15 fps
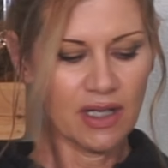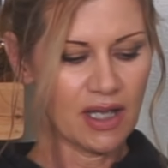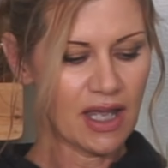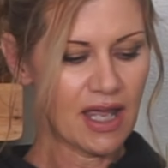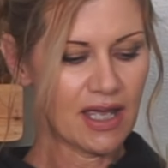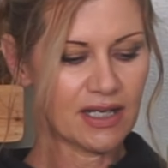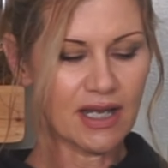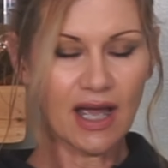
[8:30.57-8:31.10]

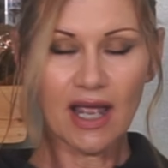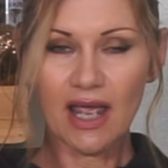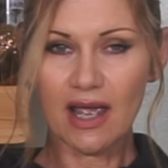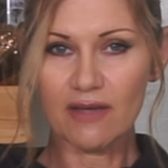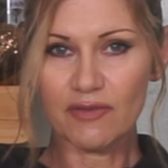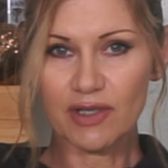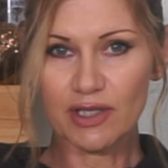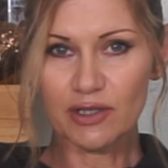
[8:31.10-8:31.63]
And I
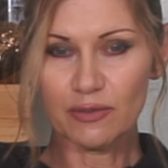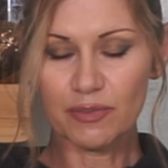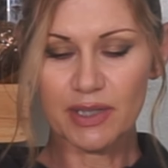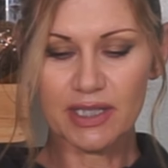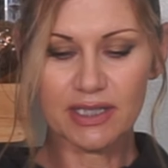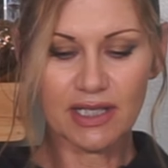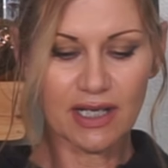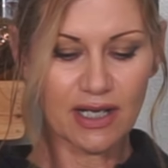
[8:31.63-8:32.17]
have a little
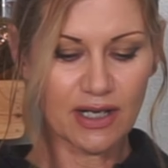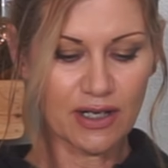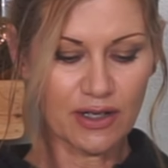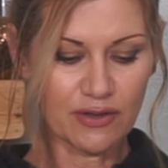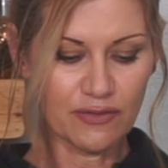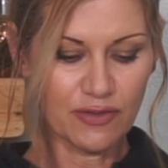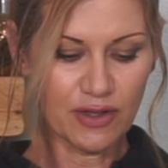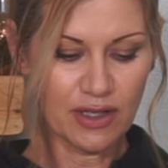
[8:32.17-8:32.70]
bit
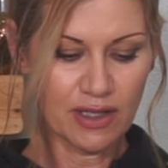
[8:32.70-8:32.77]
of